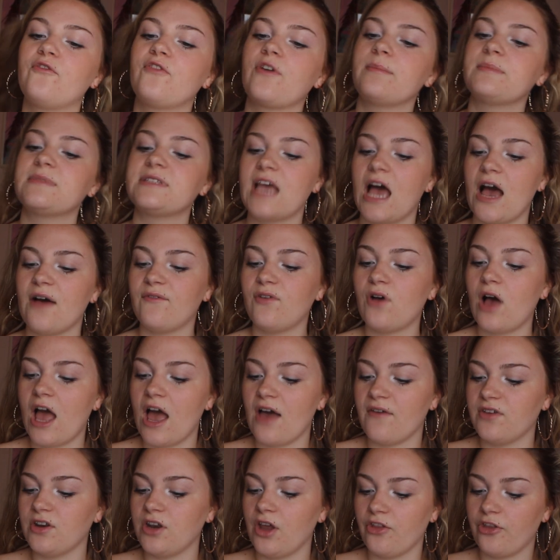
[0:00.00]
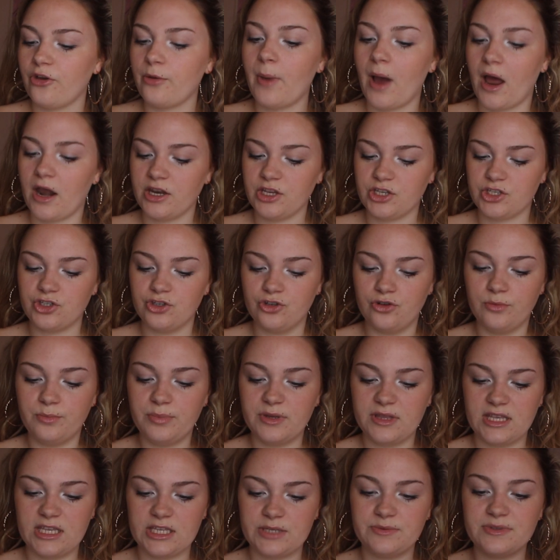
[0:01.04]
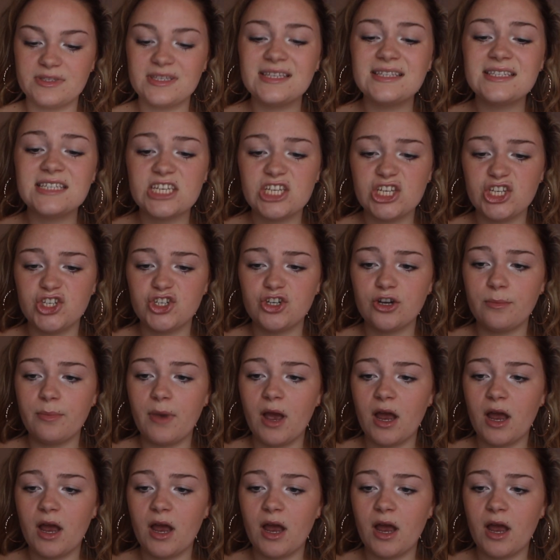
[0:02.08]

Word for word: from Zaful, I have another bodysuit, but this one's a t-shirt